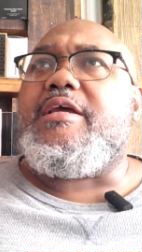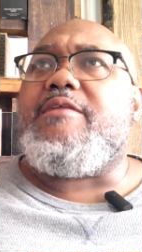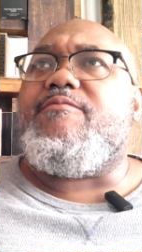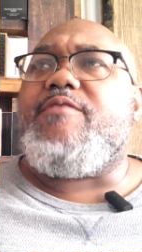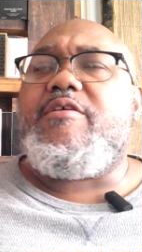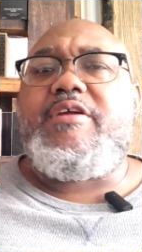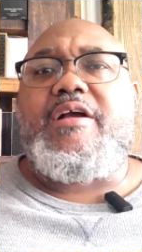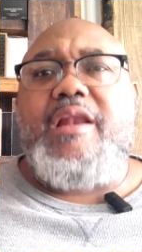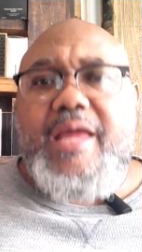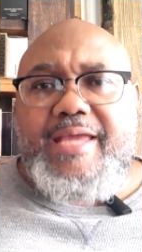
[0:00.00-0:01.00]
and
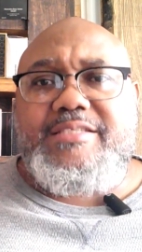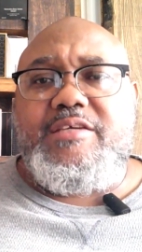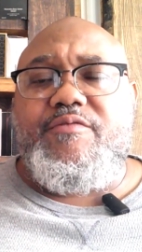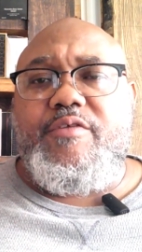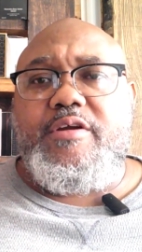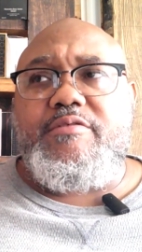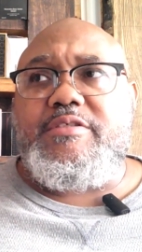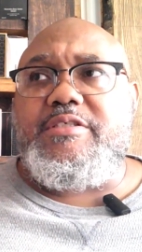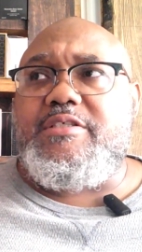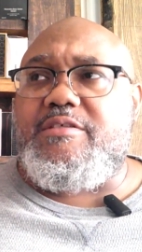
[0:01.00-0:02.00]
very classy fragrance.